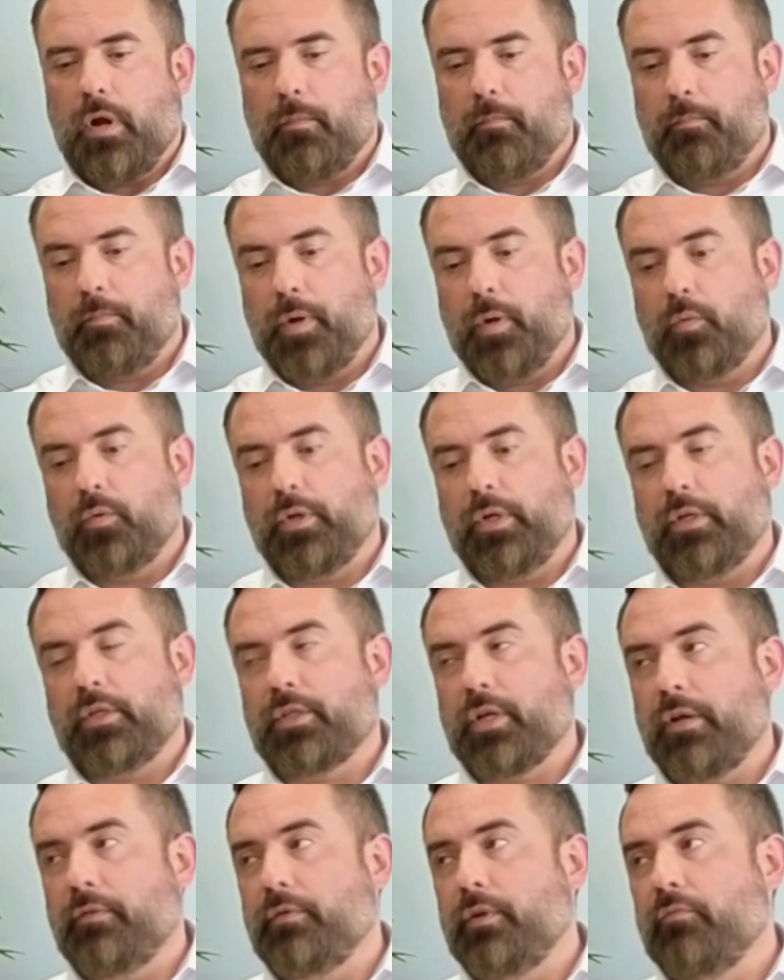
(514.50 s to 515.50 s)
and Building
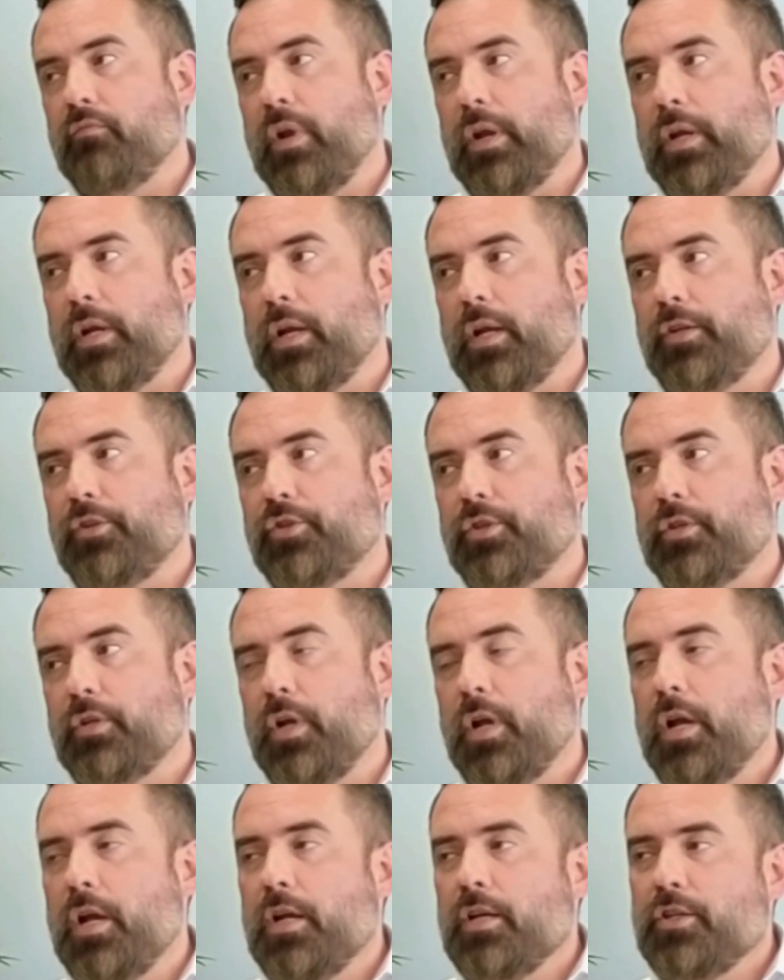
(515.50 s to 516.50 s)
Safety
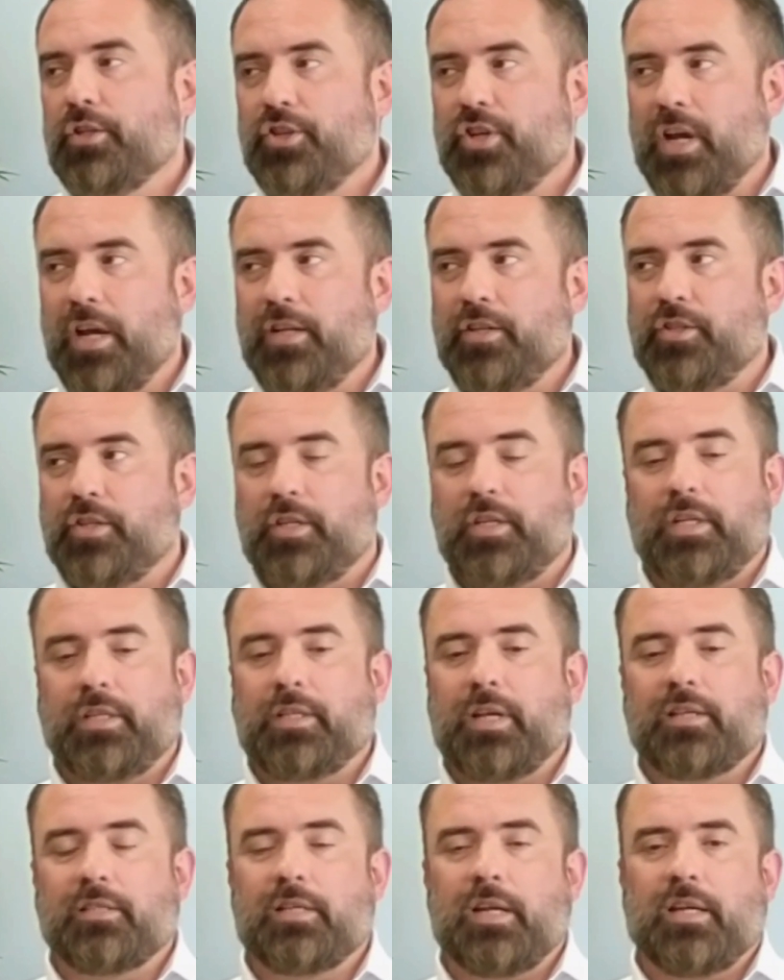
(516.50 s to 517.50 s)
Regulation changes,
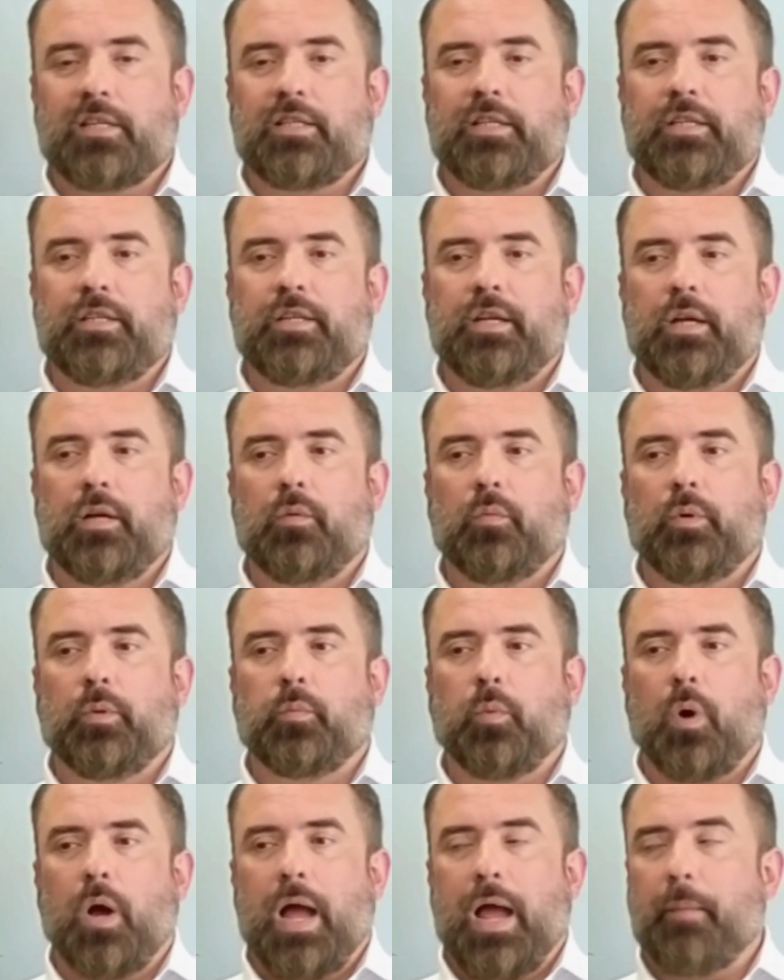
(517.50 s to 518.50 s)
it doesn't actually deal
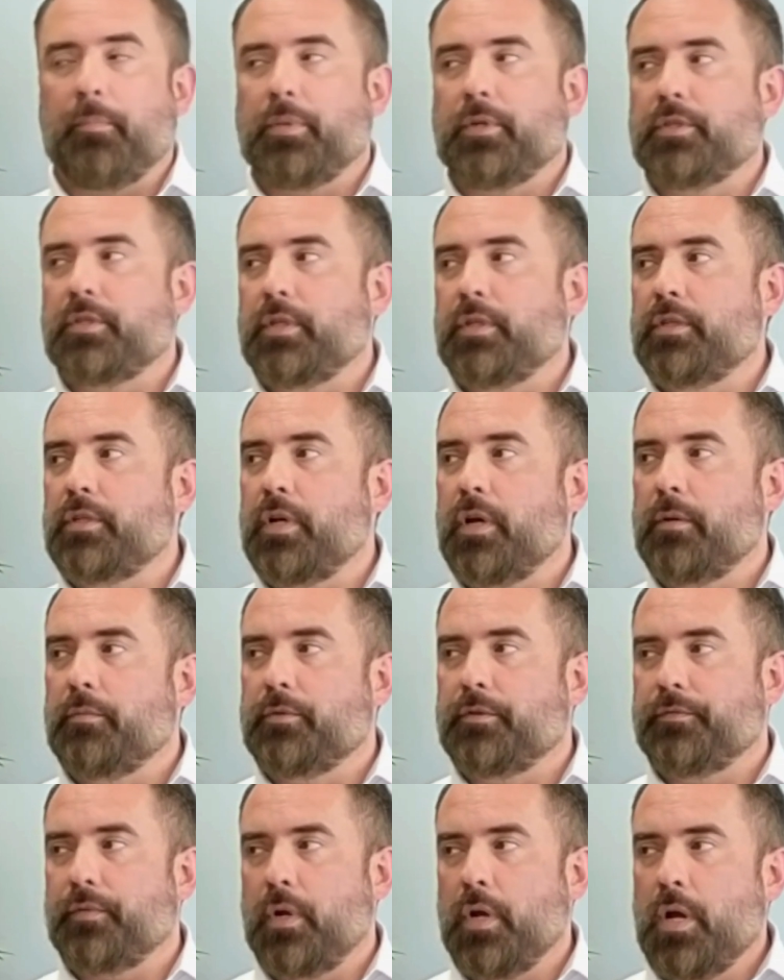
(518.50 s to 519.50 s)
with what happens in
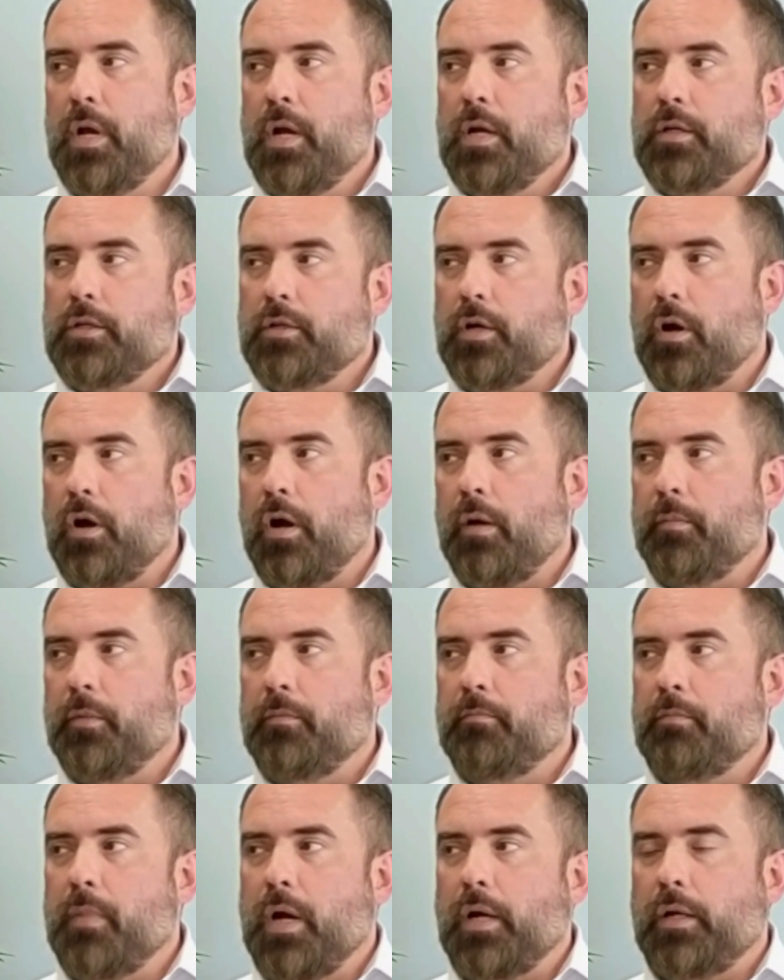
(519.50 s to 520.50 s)
terms of time
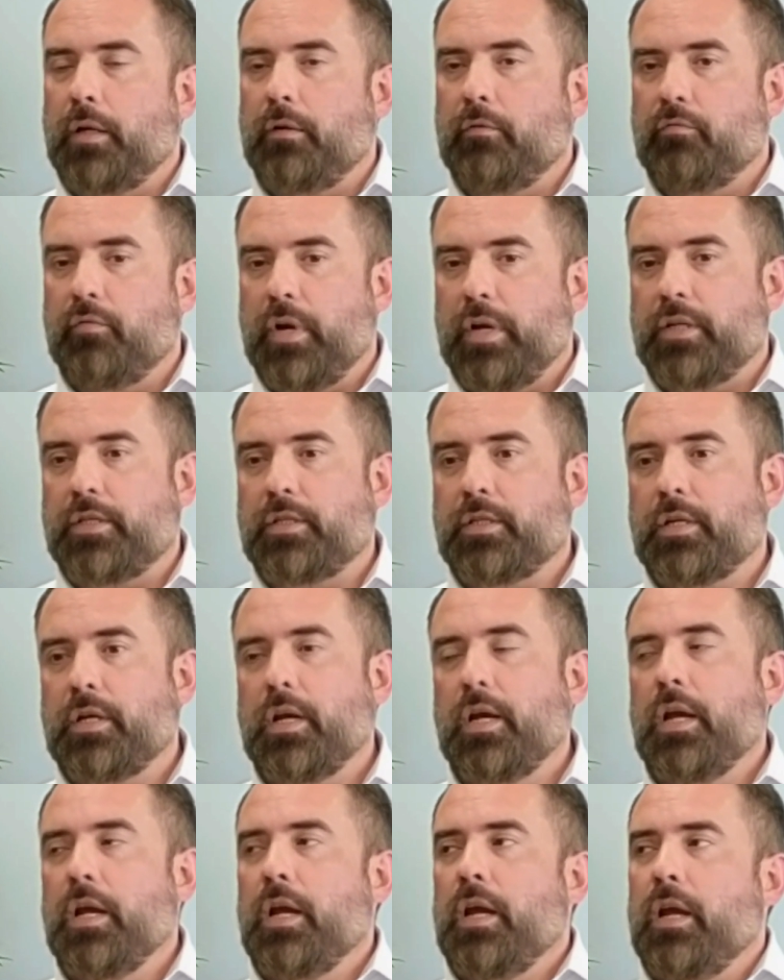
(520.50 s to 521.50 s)
and money
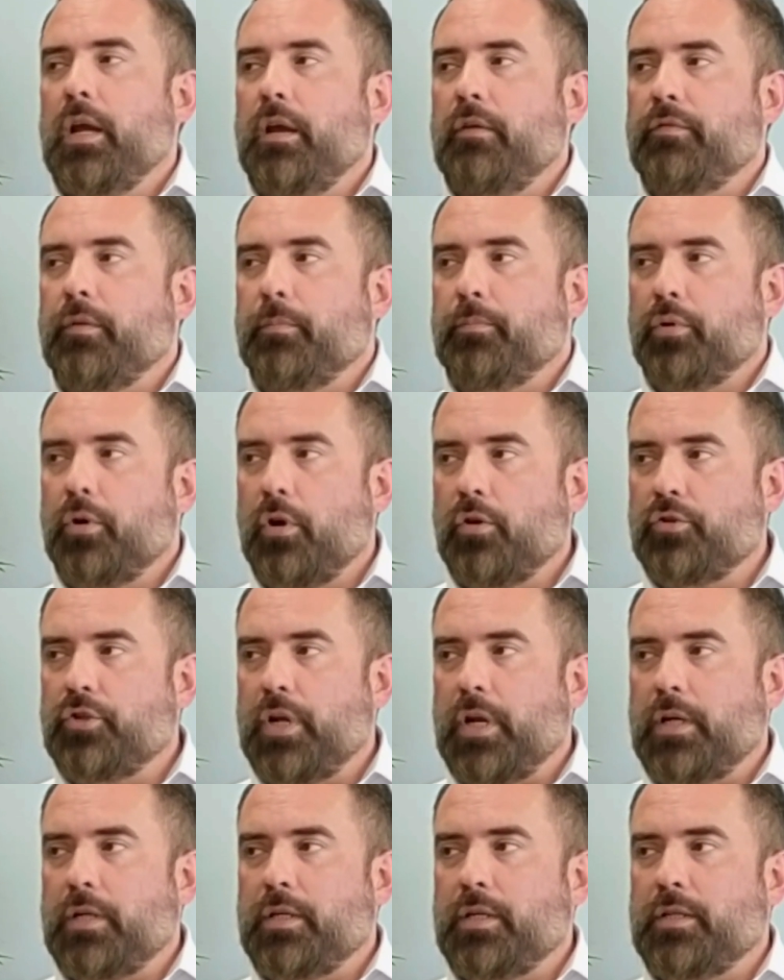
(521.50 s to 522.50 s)
risk if a
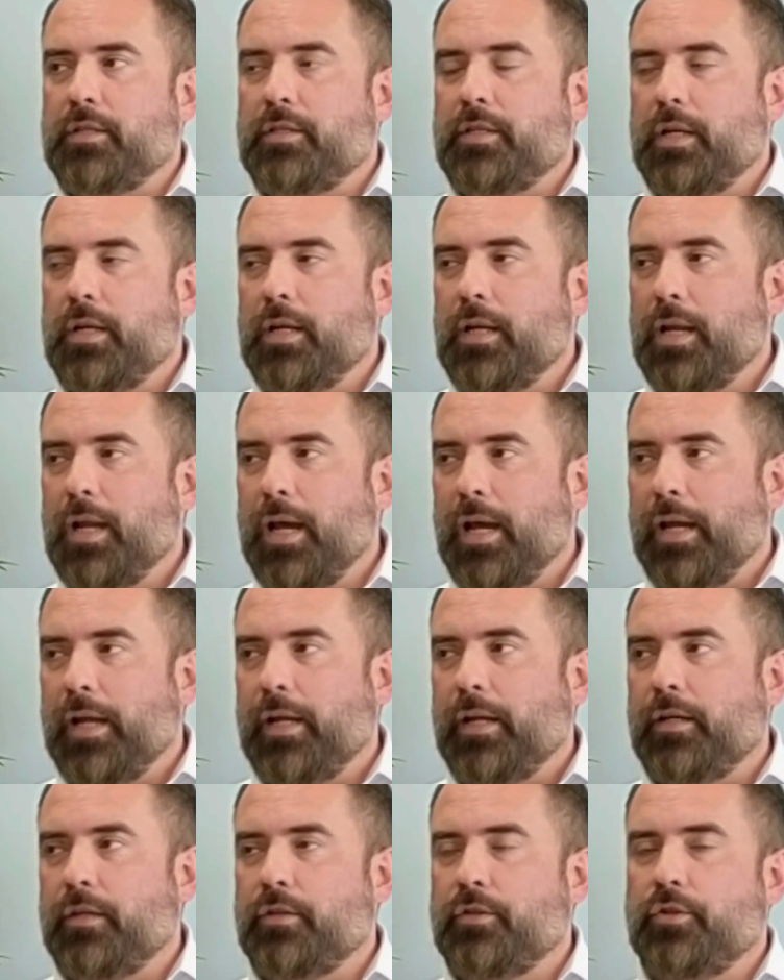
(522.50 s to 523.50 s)
project is
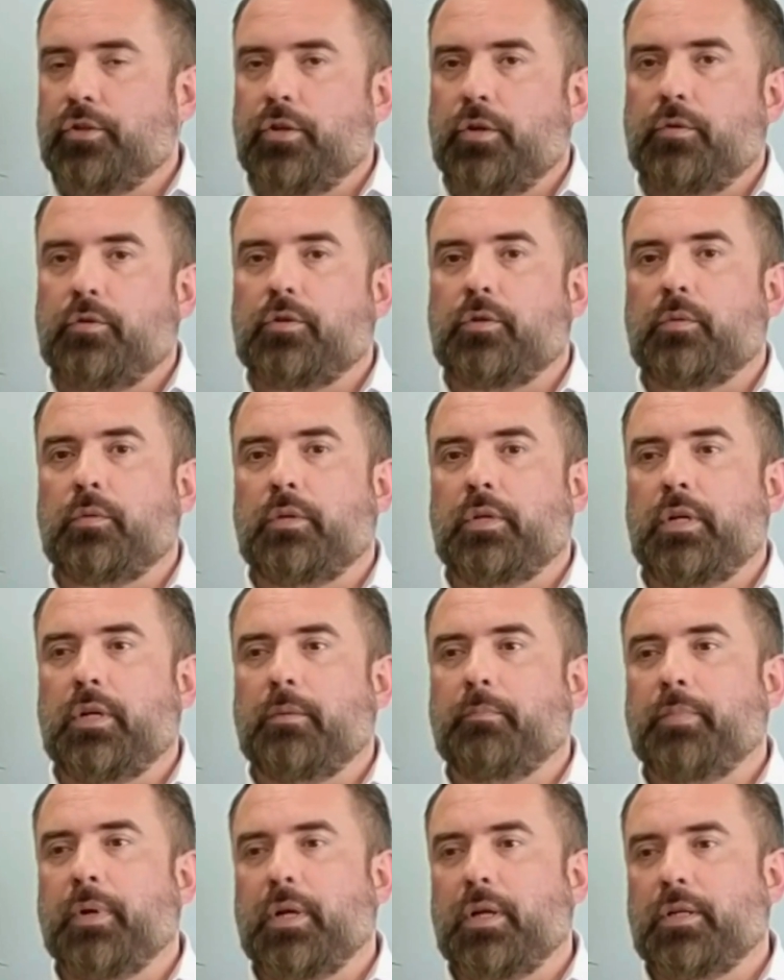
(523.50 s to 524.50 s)
delayed due to an
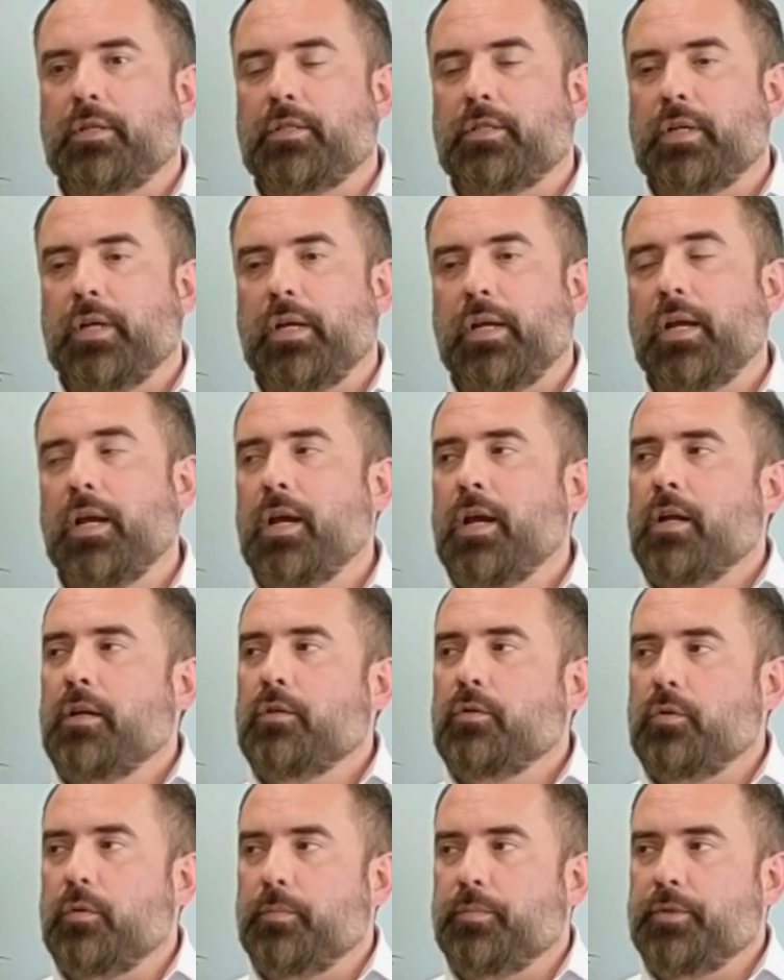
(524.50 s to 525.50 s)
inability
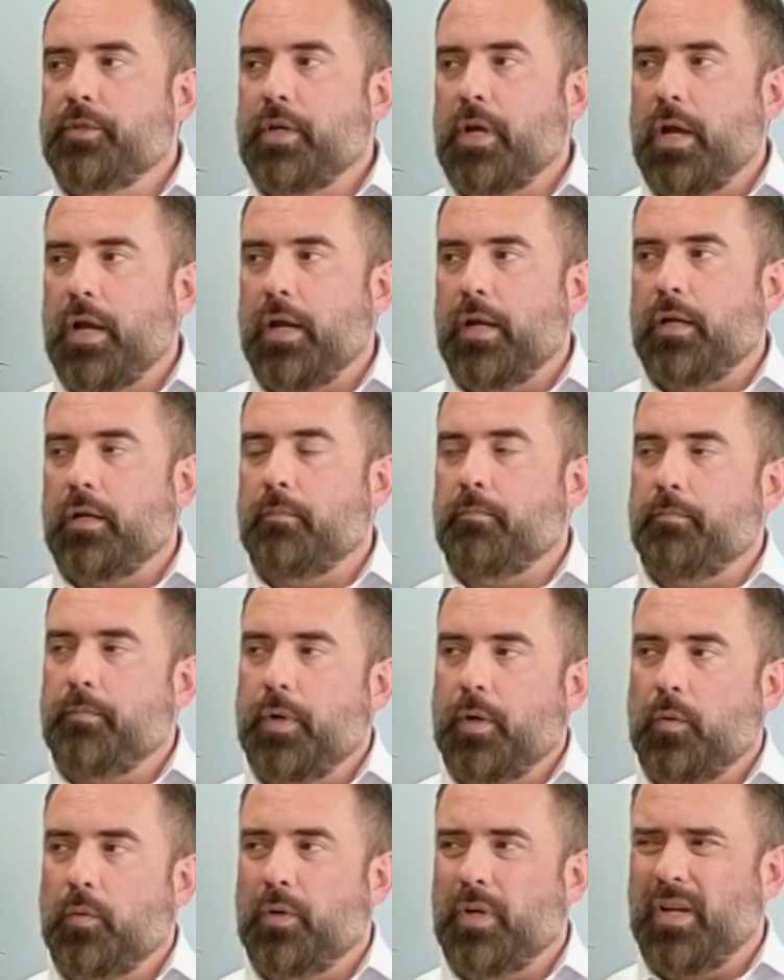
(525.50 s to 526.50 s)
to obtain
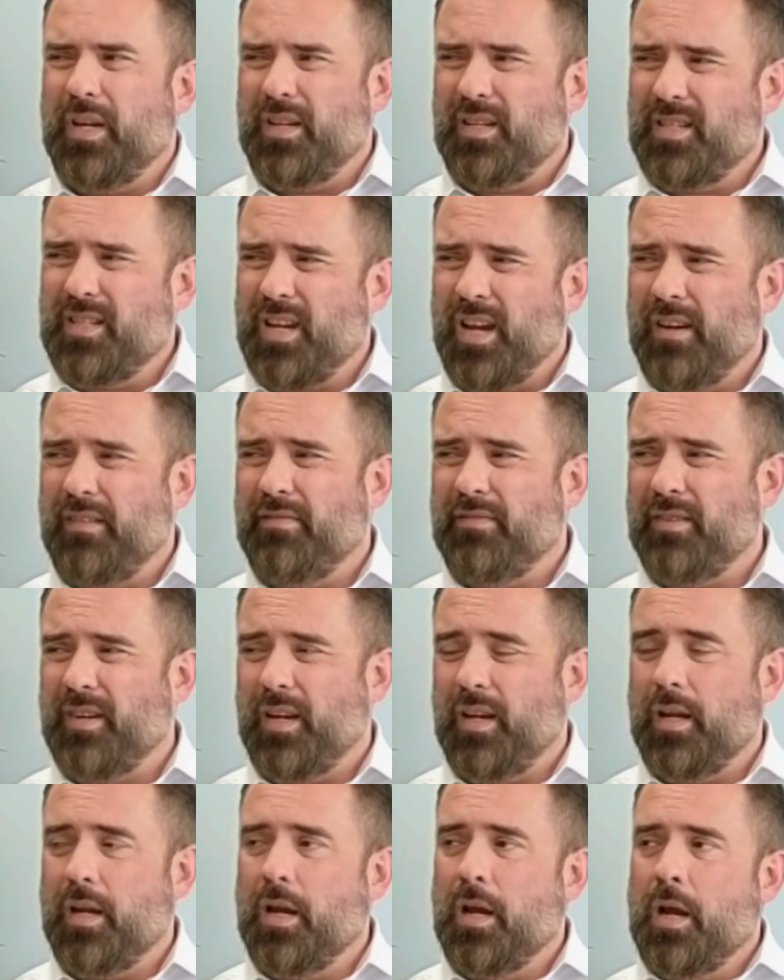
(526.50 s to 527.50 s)
building
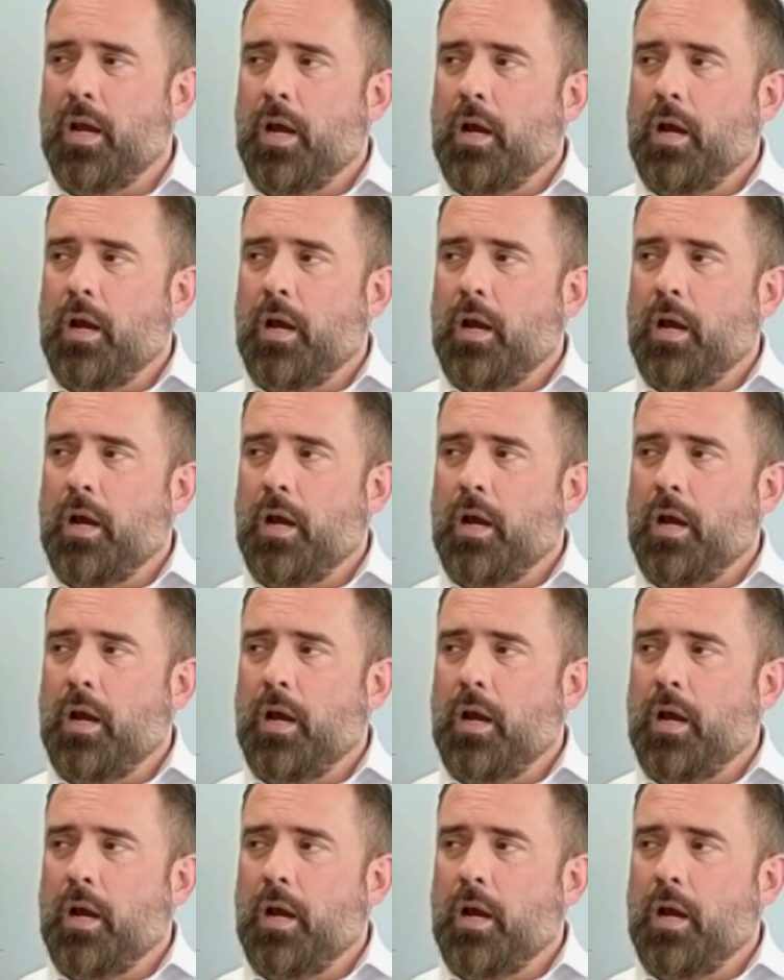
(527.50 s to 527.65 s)
safety